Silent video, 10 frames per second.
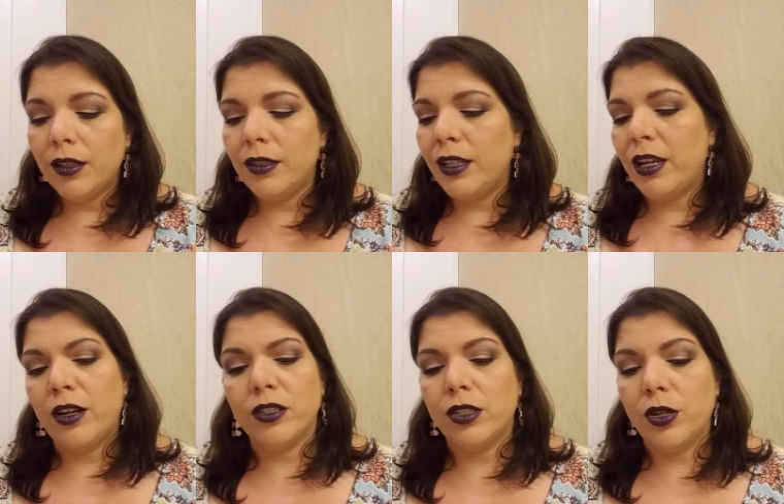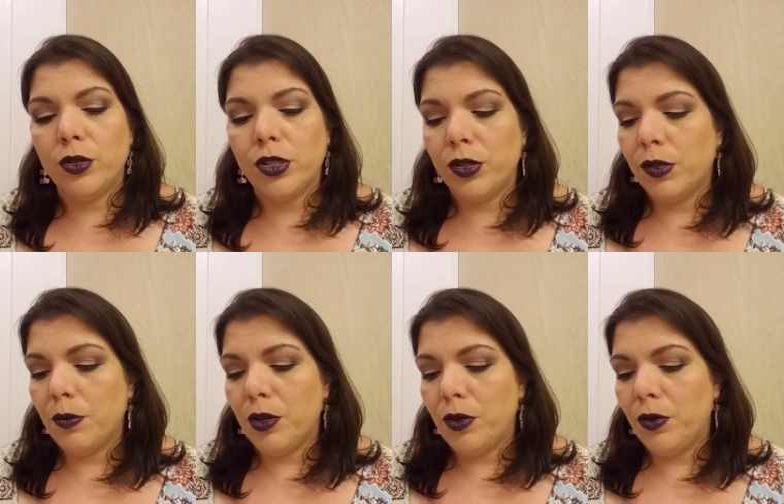They are so, so
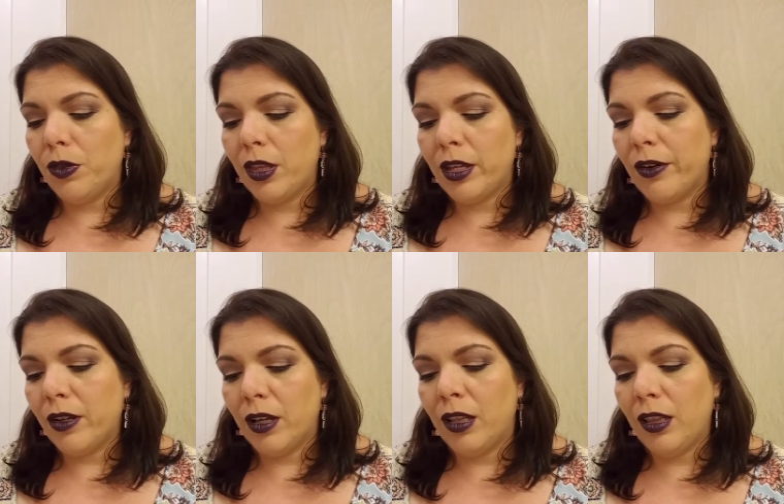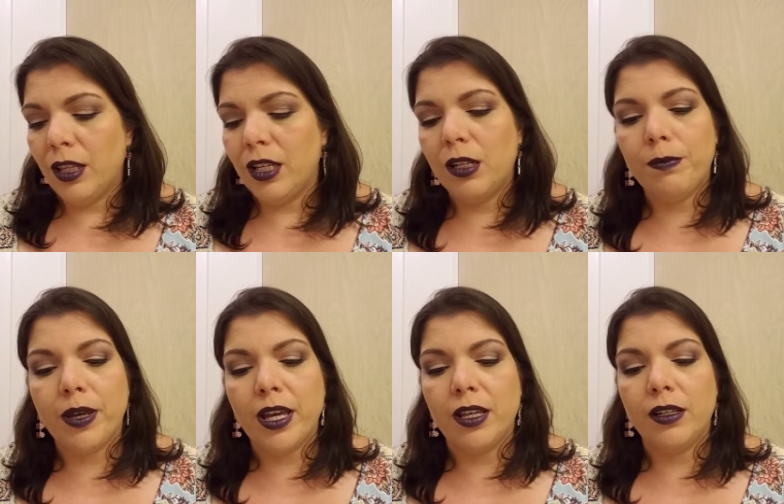smooth. They're a little
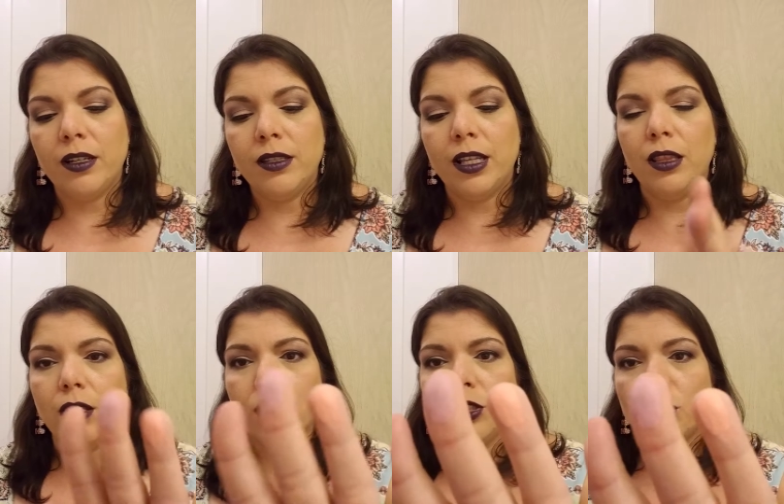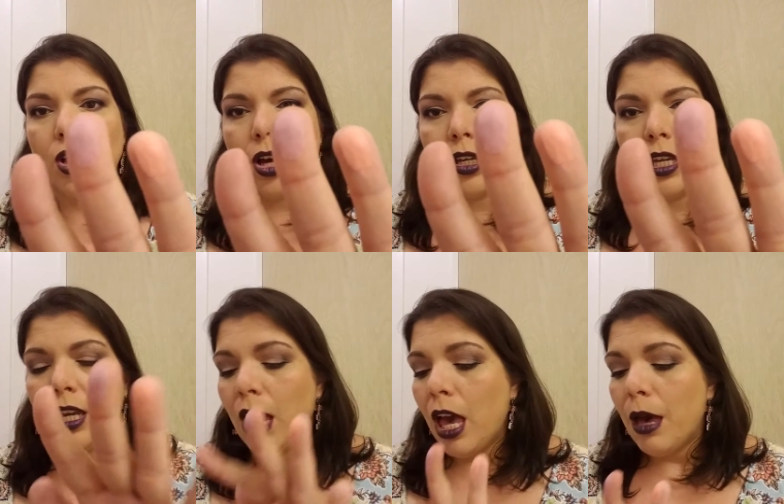bit, they look chalky,